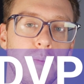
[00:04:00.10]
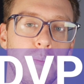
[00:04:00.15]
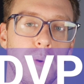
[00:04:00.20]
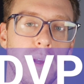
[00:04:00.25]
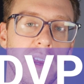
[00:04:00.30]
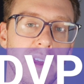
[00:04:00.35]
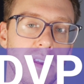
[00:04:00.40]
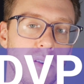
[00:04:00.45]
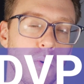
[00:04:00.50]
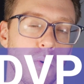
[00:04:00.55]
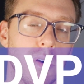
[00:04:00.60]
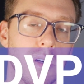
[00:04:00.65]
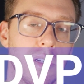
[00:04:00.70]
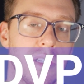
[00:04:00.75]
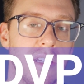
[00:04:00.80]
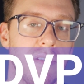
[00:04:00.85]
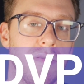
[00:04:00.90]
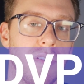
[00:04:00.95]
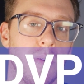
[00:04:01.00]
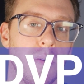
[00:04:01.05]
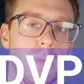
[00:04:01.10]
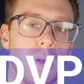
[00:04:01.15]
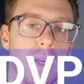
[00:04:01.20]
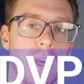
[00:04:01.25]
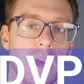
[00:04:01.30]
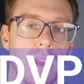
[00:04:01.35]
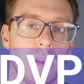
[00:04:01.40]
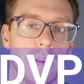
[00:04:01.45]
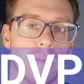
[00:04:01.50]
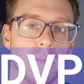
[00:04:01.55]
P N, or D V P
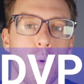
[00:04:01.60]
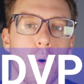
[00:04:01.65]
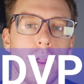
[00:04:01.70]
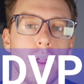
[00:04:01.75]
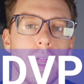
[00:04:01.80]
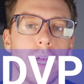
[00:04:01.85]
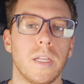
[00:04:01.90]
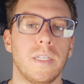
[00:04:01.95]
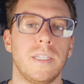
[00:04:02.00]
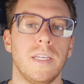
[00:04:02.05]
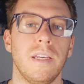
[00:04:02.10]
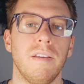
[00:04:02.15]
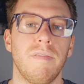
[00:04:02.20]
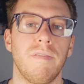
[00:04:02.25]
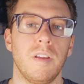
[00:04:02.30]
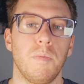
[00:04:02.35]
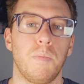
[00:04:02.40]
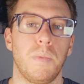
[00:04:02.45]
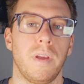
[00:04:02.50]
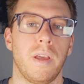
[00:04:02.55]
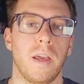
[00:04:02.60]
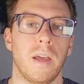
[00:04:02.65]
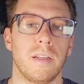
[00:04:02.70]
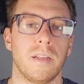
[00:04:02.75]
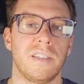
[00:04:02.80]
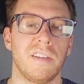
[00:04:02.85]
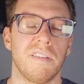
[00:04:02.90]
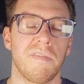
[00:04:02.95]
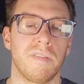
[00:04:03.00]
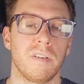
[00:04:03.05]
N? Well, a D V P N
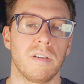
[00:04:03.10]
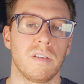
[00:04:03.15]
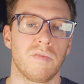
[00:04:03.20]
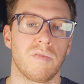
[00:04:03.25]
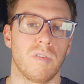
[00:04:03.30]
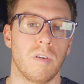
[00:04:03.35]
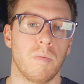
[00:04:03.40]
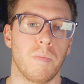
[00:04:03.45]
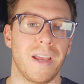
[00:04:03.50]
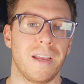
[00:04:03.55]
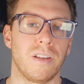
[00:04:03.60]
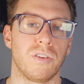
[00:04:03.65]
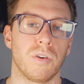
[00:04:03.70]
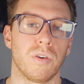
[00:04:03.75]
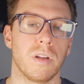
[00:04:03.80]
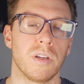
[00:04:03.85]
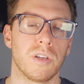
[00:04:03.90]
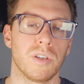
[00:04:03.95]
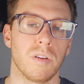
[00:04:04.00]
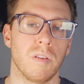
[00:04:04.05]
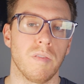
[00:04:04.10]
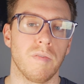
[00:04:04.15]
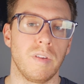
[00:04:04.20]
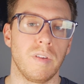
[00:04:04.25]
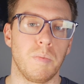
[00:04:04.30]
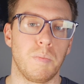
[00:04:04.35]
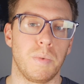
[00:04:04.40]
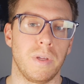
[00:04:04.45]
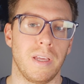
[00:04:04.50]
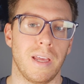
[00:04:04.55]
differs from a traditional V
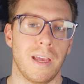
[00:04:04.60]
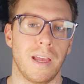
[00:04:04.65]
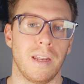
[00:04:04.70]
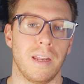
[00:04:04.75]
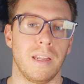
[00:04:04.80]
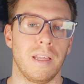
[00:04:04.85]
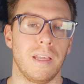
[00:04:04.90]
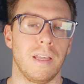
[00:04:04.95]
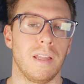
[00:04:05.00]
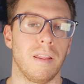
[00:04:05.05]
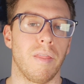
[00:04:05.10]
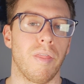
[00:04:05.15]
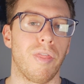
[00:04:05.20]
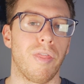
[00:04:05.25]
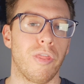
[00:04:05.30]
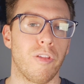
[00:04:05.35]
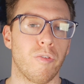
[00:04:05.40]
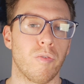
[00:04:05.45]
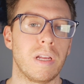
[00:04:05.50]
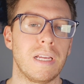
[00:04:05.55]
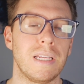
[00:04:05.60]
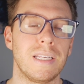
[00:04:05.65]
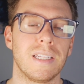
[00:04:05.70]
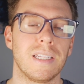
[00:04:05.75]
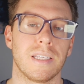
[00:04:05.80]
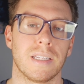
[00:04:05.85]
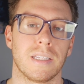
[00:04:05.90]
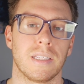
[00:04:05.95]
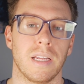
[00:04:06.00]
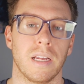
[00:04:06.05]
P N in three
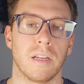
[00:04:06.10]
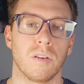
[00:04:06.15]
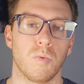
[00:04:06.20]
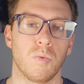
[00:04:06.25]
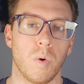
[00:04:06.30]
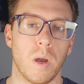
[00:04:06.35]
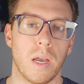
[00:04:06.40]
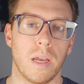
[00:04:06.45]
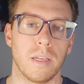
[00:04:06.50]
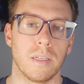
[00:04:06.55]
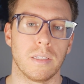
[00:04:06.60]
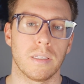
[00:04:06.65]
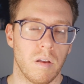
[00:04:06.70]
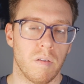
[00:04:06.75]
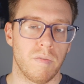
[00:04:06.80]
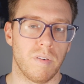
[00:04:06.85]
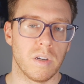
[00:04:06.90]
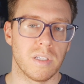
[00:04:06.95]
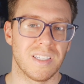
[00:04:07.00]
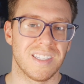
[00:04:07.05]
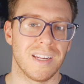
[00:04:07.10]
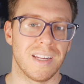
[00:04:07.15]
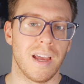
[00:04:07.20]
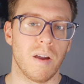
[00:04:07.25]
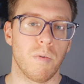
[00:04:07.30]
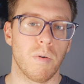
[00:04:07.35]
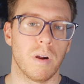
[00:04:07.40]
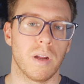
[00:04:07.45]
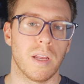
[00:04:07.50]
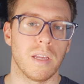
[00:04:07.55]
distinct ways. First, the
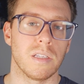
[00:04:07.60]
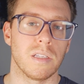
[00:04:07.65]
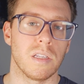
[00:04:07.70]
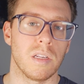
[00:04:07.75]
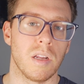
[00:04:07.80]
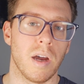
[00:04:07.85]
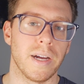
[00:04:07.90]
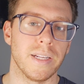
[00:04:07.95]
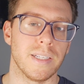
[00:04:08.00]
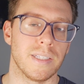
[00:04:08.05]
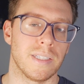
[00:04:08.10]
network is not